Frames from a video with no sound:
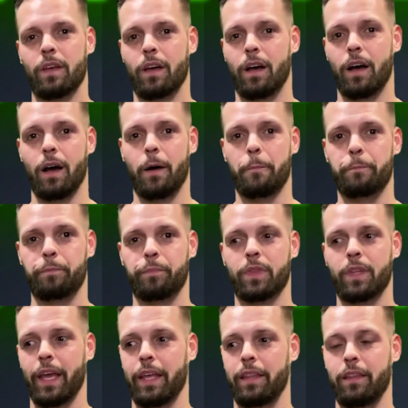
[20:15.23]
Um,
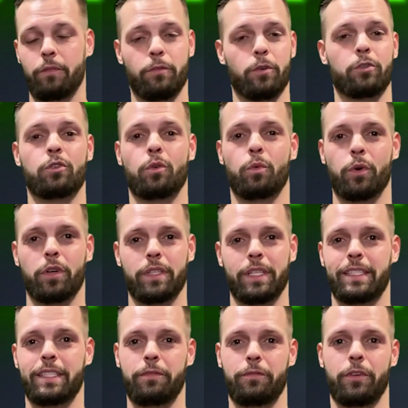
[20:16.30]
the virtual world
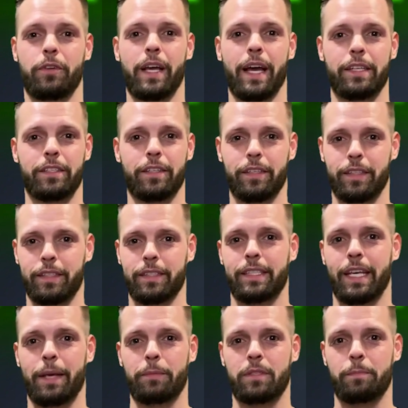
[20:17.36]
as if you guys are in the
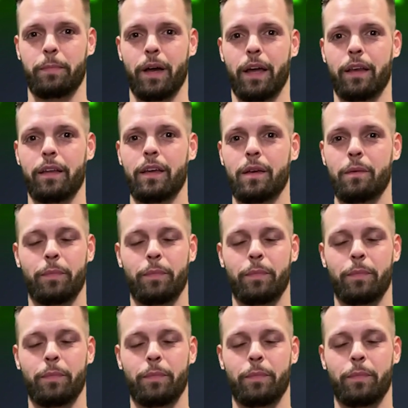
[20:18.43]
same spot.